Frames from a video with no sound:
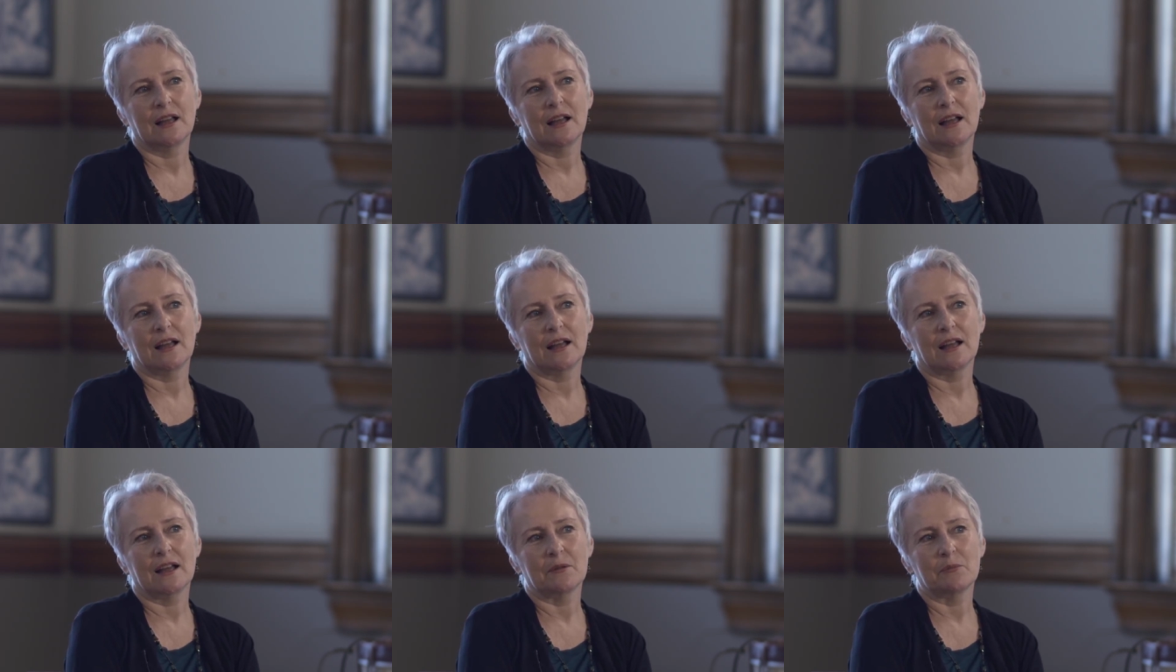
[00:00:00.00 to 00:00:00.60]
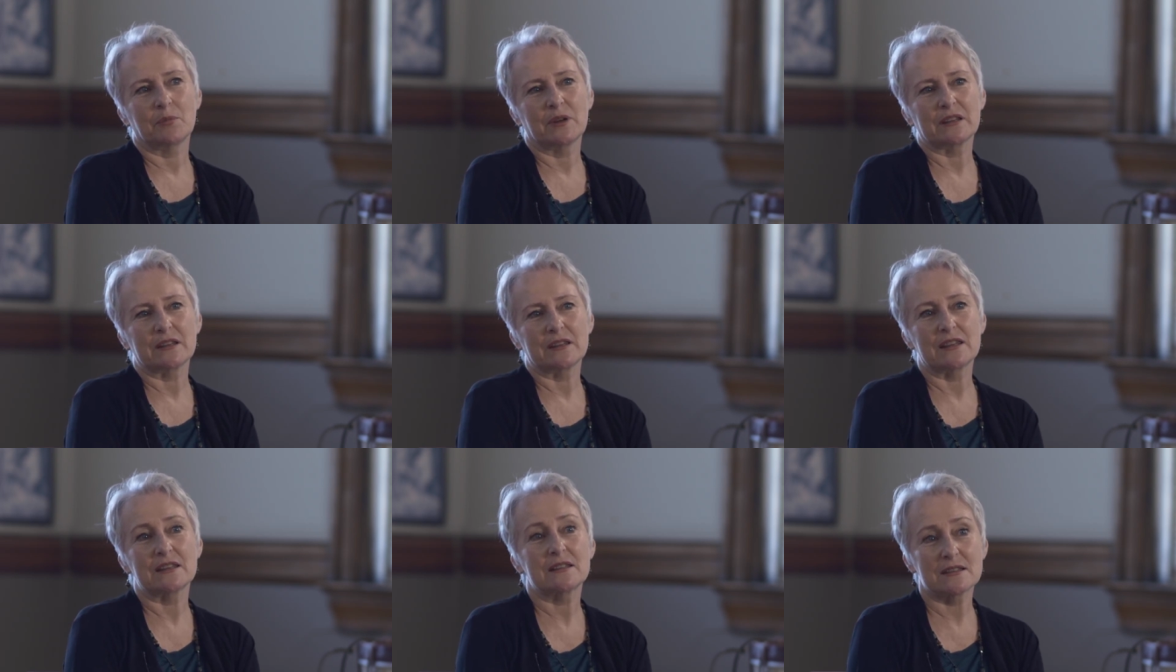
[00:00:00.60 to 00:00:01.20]
Uh,
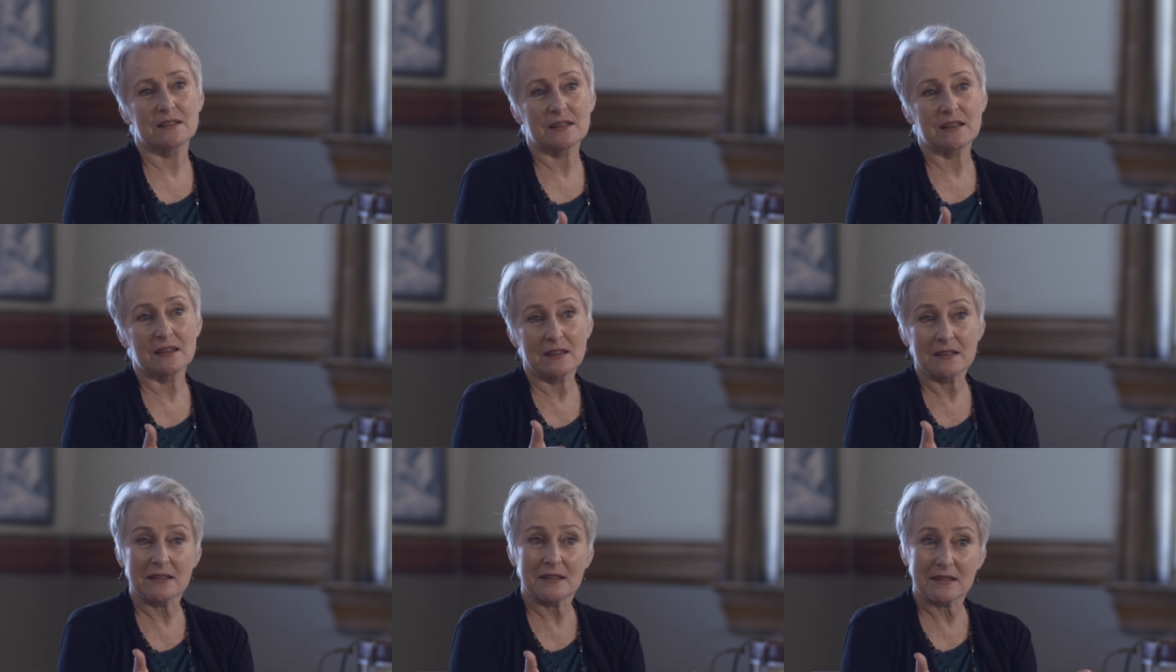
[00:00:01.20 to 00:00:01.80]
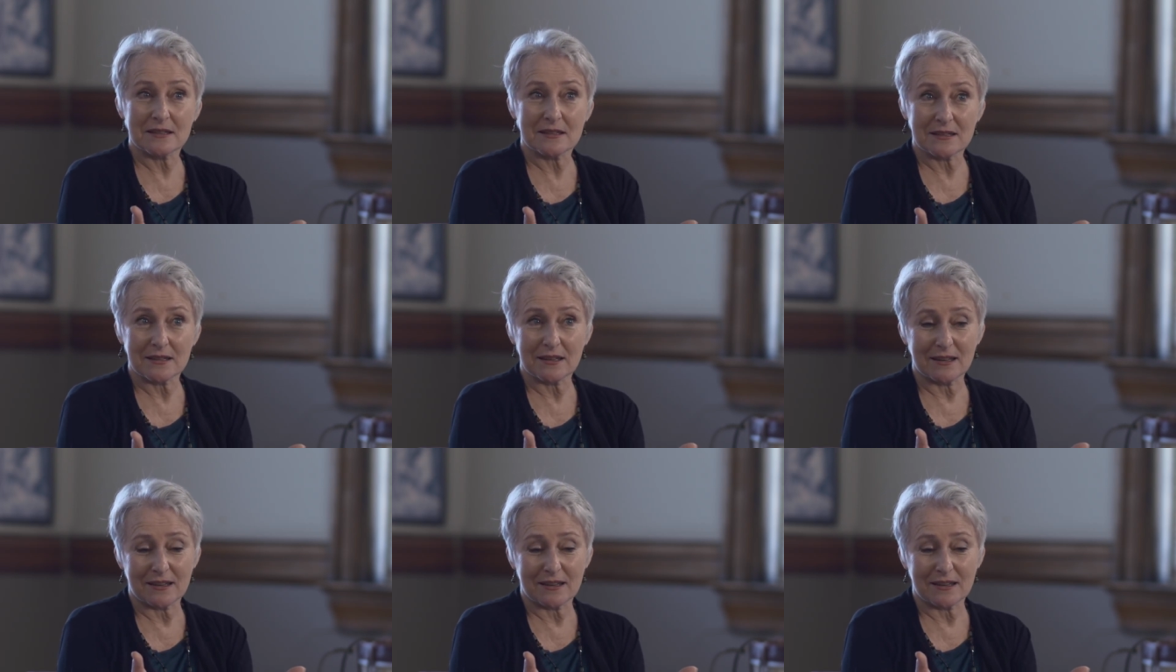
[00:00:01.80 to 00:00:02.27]
but this is this is